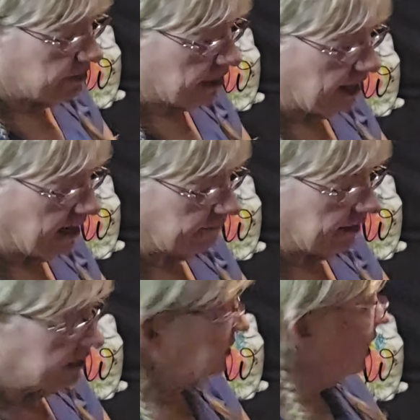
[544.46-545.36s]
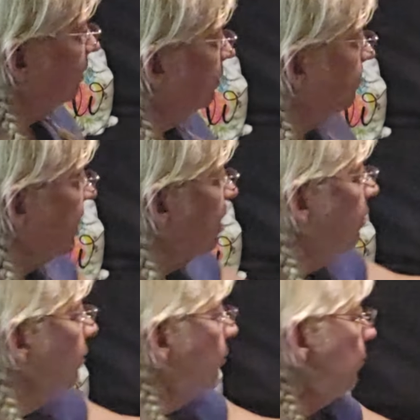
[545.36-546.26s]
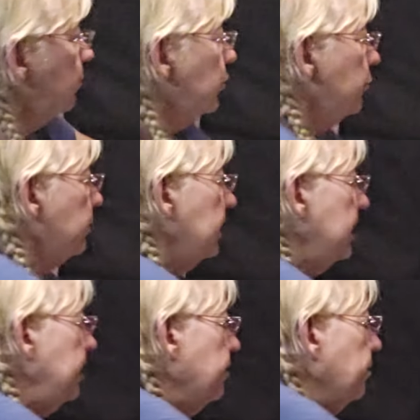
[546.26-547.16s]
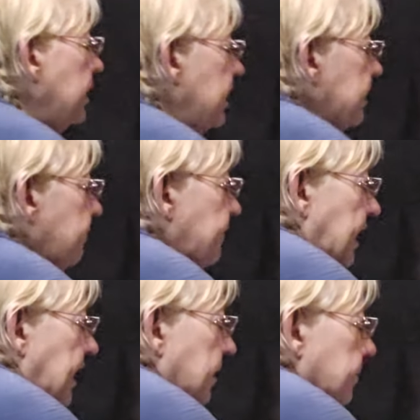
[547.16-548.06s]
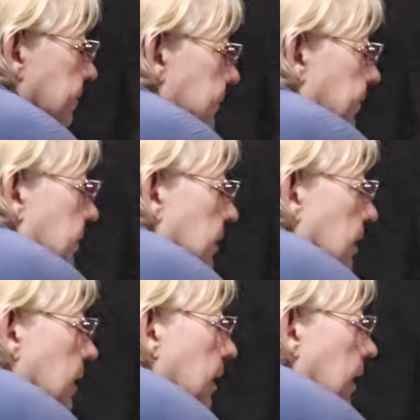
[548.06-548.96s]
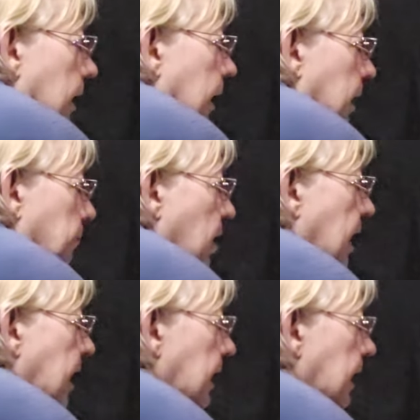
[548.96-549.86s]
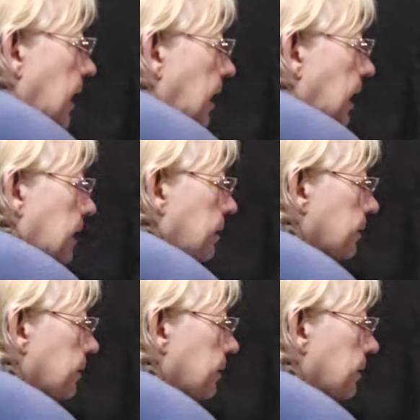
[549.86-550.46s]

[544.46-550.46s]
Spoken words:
have a solid bowel movement here in the van, and why I